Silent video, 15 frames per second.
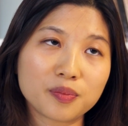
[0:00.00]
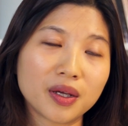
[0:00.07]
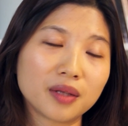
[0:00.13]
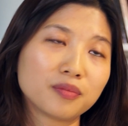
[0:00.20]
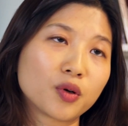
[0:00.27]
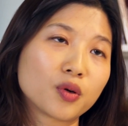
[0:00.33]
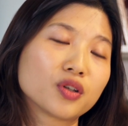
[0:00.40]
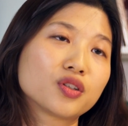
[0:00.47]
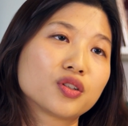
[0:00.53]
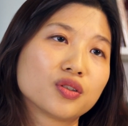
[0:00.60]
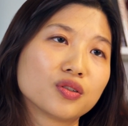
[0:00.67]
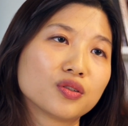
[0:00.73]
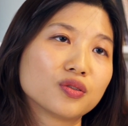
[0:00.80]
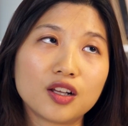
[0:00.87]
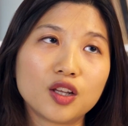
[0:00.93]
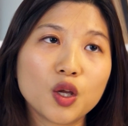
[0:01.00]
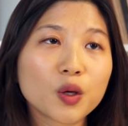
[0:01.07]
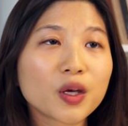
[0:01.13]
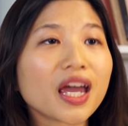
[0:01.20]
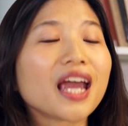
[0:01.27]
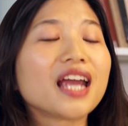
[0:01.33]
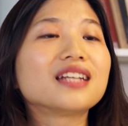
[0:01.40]
but more to
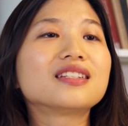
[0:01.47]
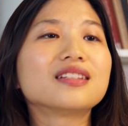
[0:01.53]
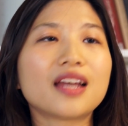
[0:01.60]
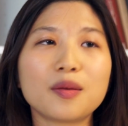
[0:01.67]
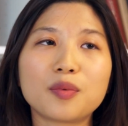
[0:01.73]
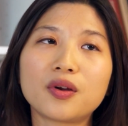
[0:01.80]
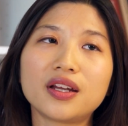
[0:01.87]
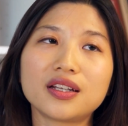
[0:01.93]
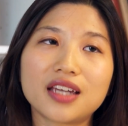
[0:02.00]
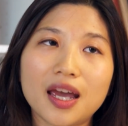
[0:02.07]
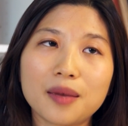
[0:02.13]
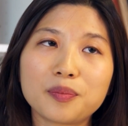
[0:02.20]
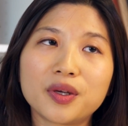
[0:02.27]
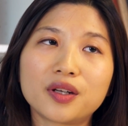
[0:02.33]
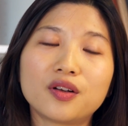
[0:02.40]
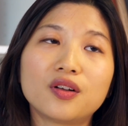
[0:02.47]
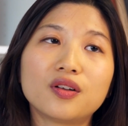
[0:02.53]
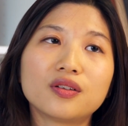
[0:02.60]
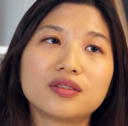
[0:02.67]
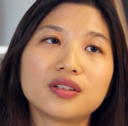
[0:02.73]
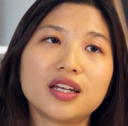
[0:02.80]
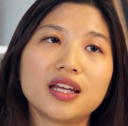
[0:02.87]
allocate labor and capital